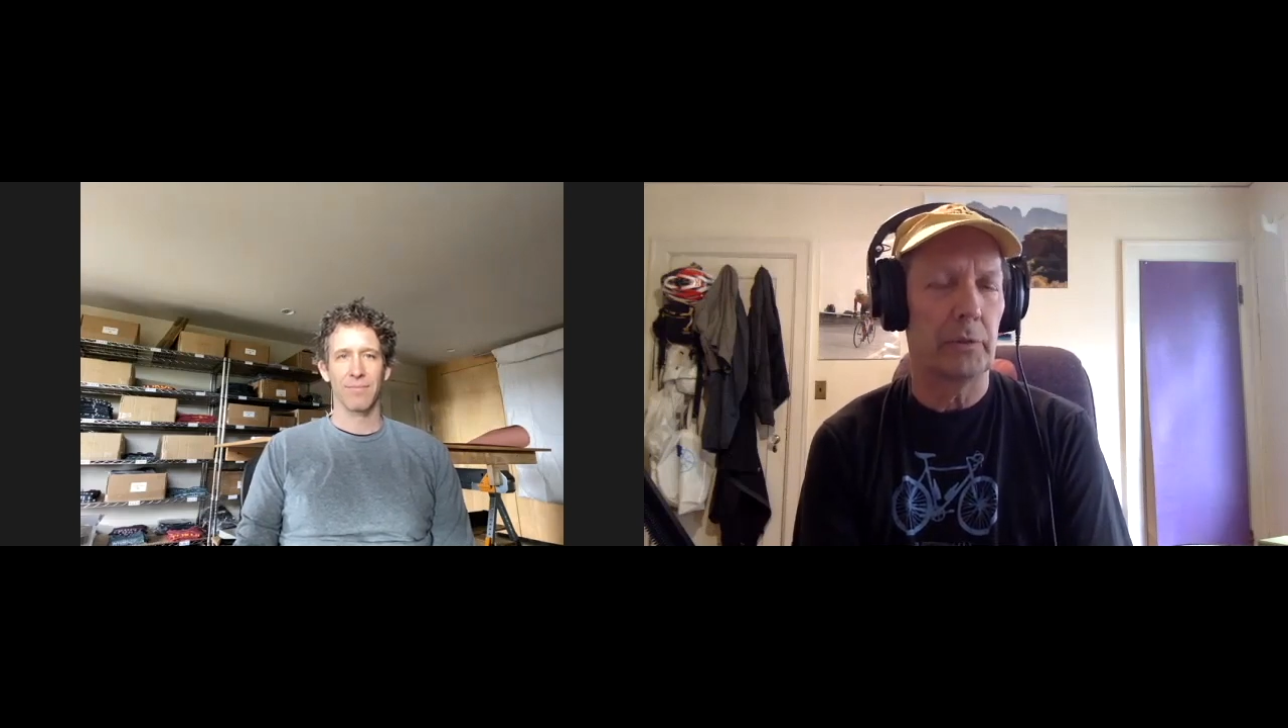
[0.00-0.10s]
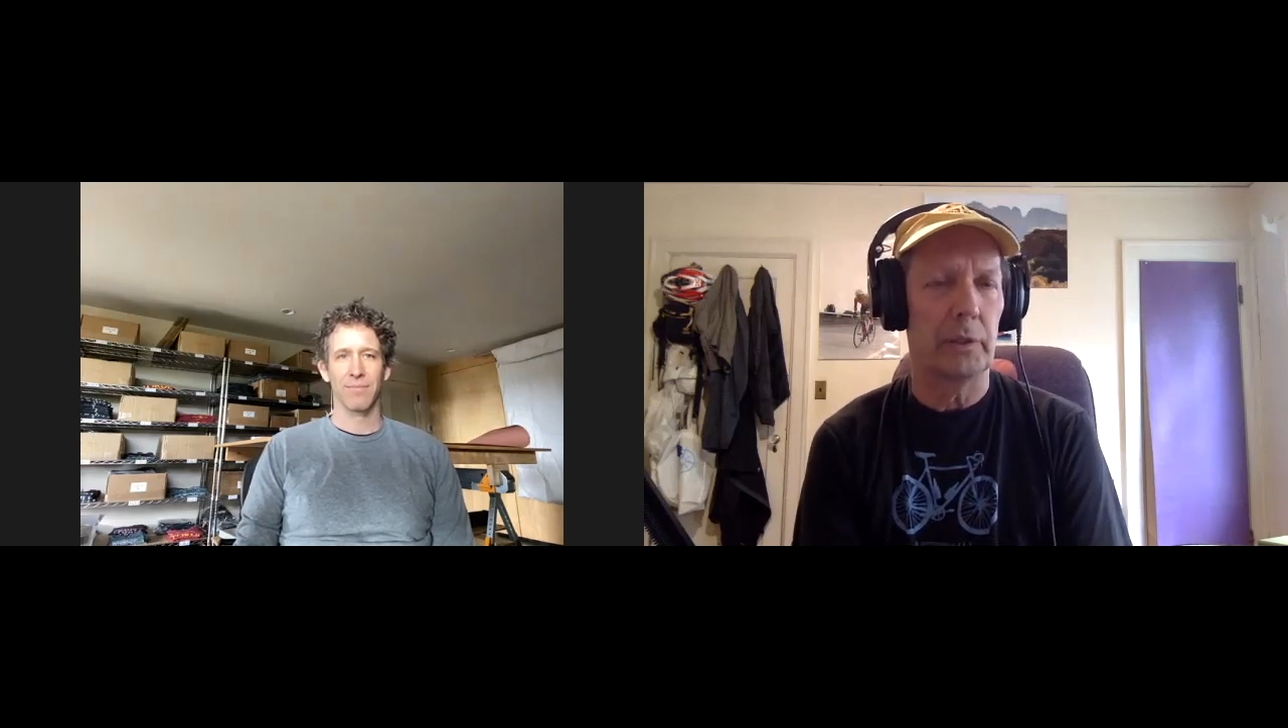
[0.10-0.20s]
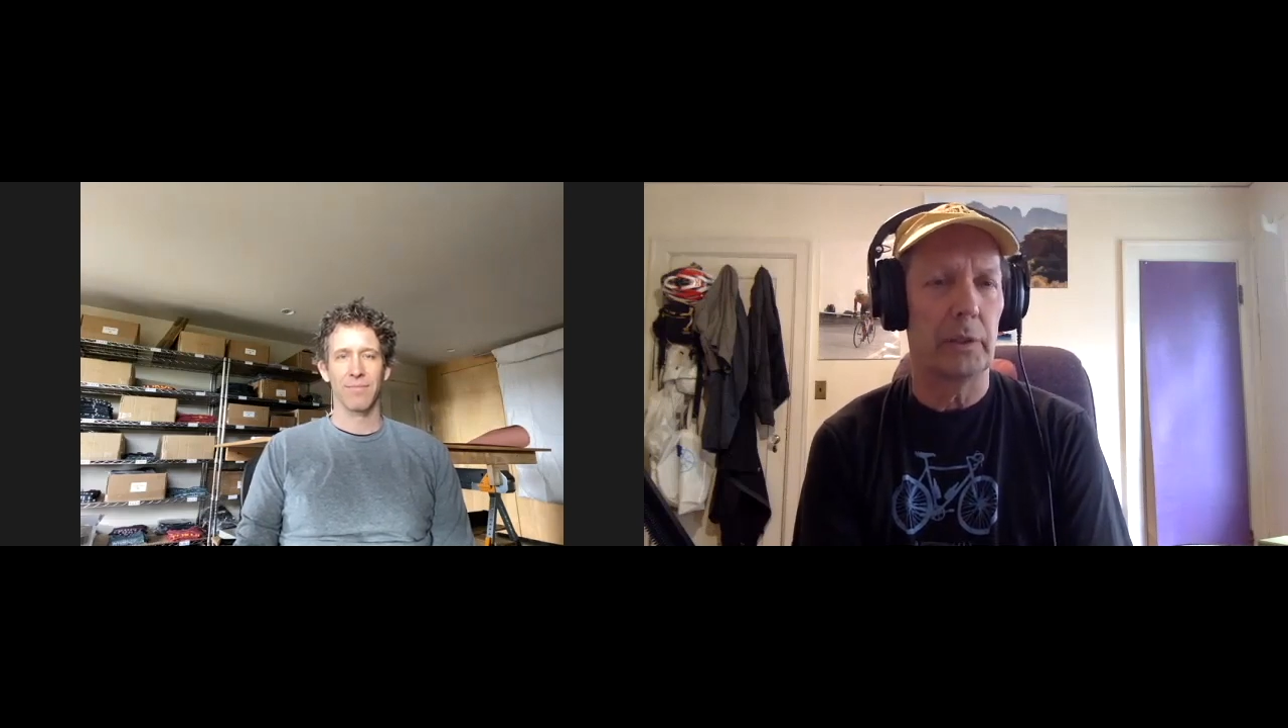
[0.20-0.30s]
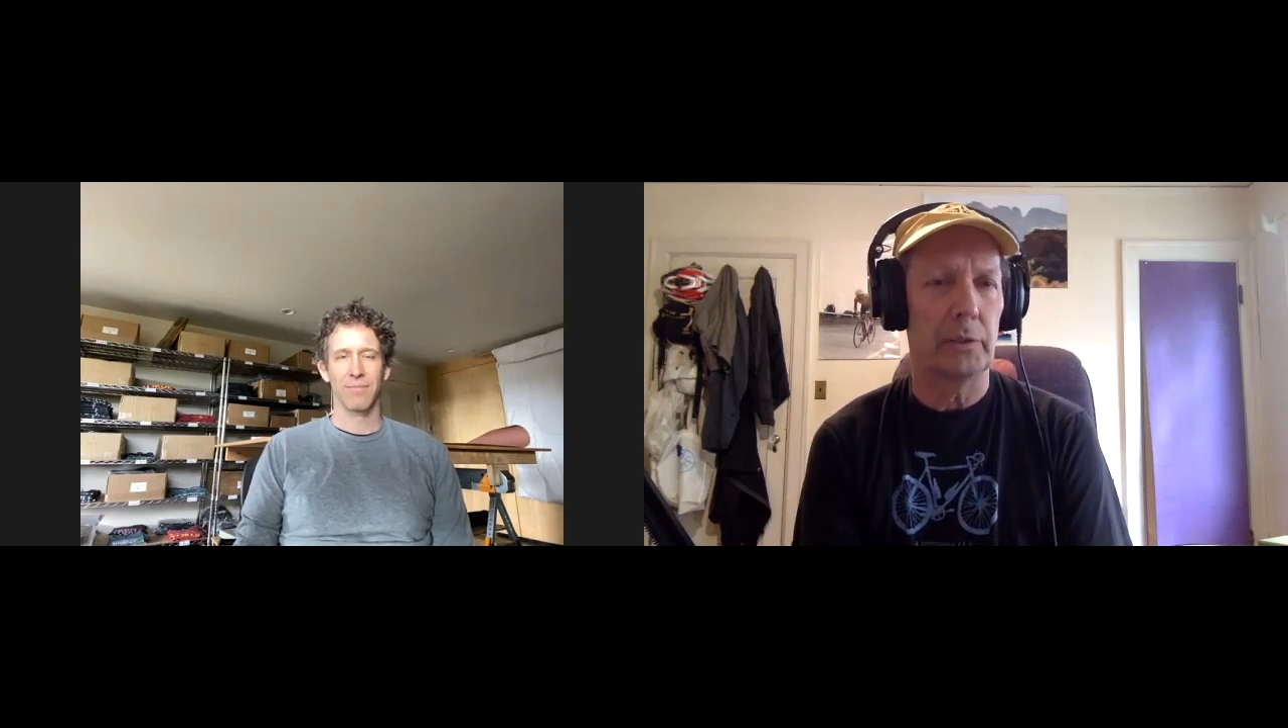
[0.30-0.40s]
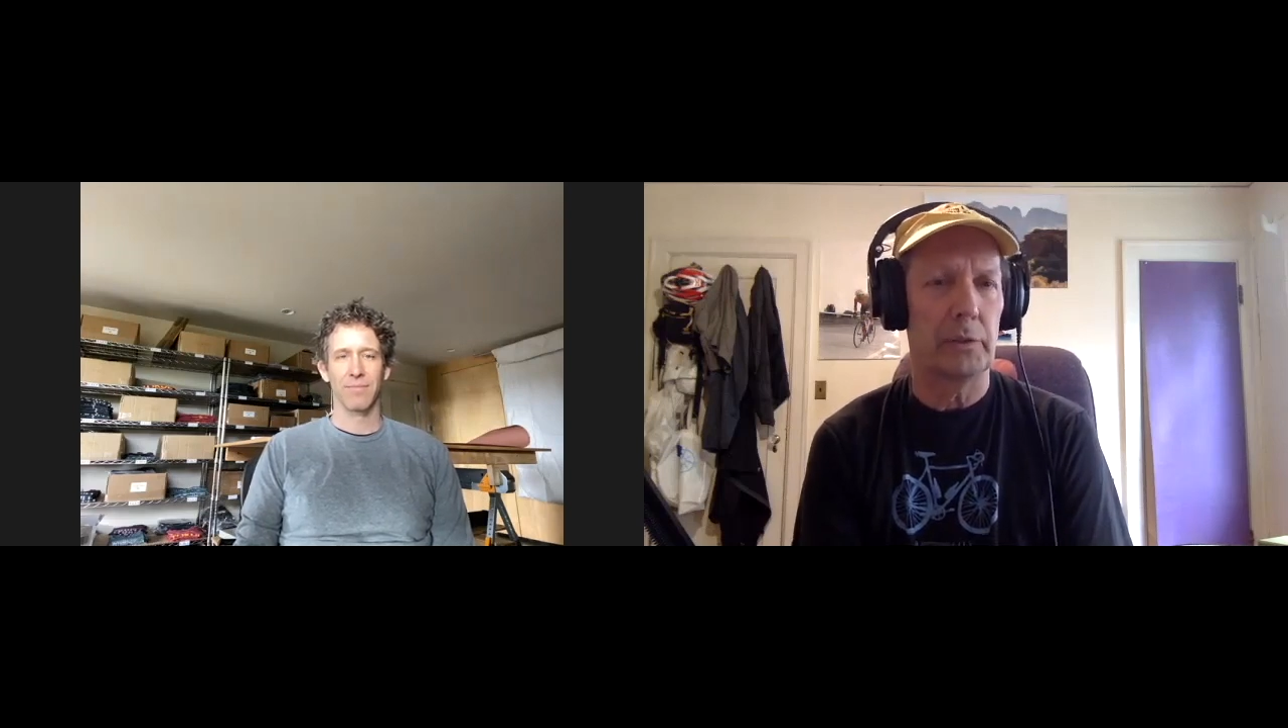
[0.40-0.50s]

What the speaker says: trails